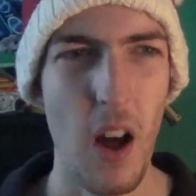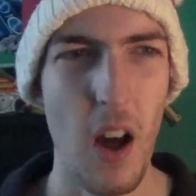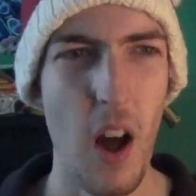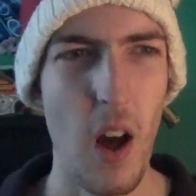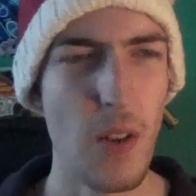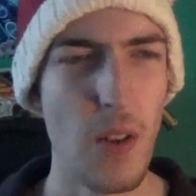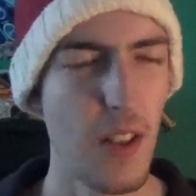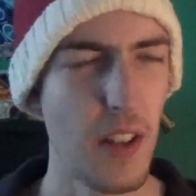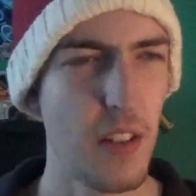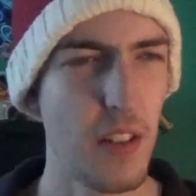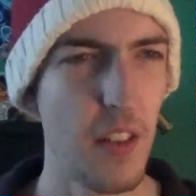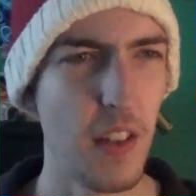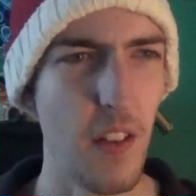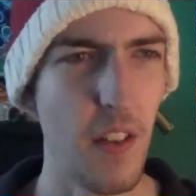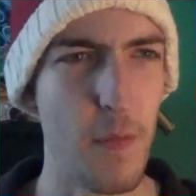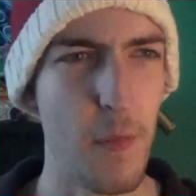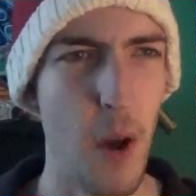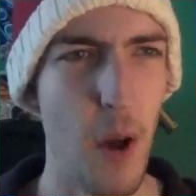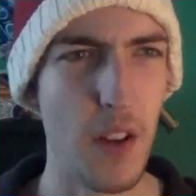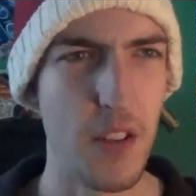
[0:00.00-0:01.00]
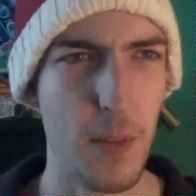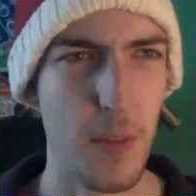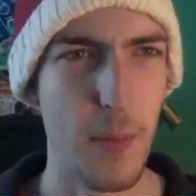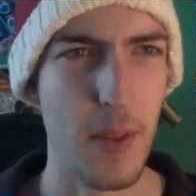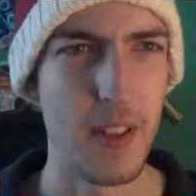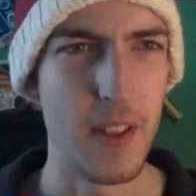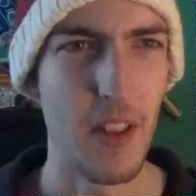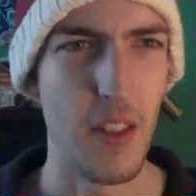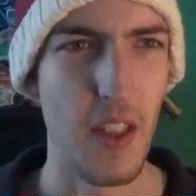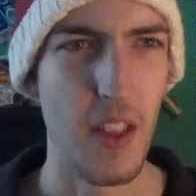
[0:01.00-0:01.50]
I was actually thinking of merging them
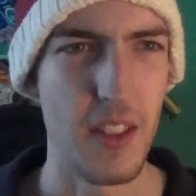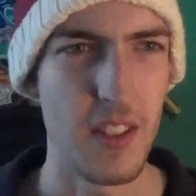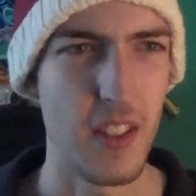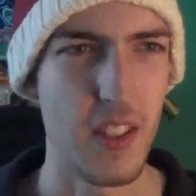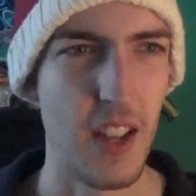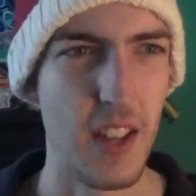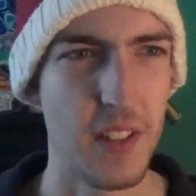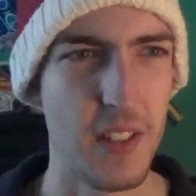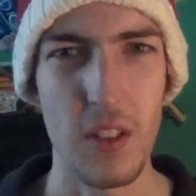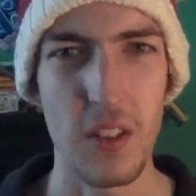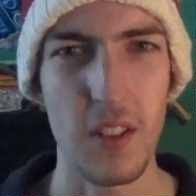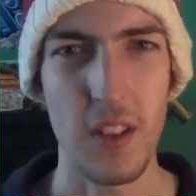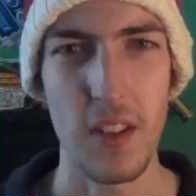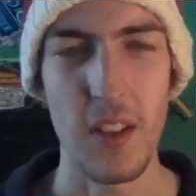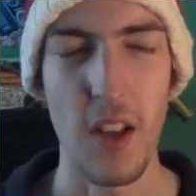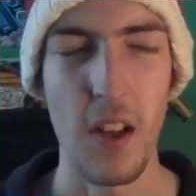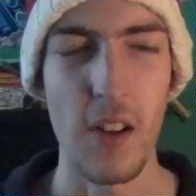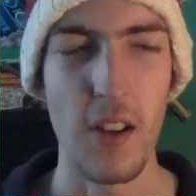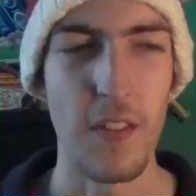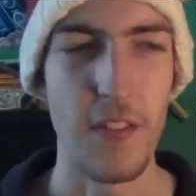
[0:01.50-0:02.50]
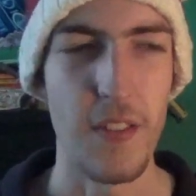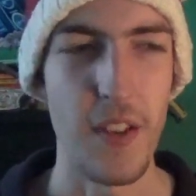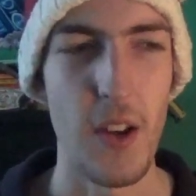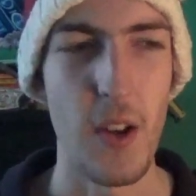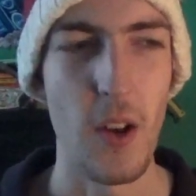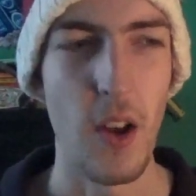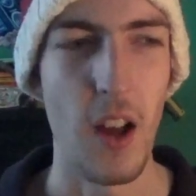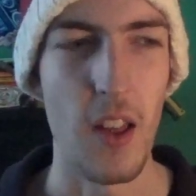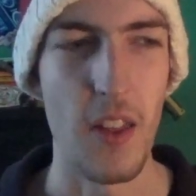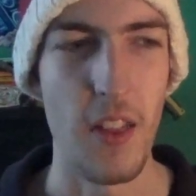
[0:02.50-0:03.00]
into this list just because there's only a
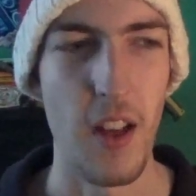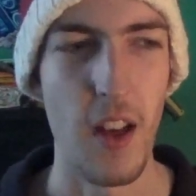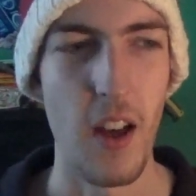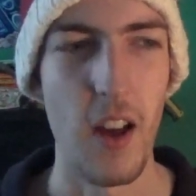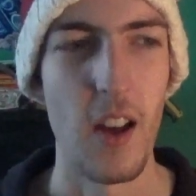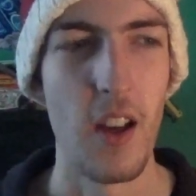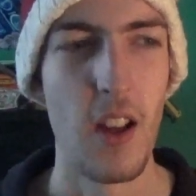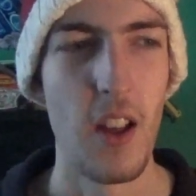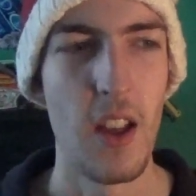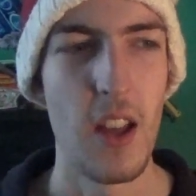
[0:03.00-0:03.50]
few, like the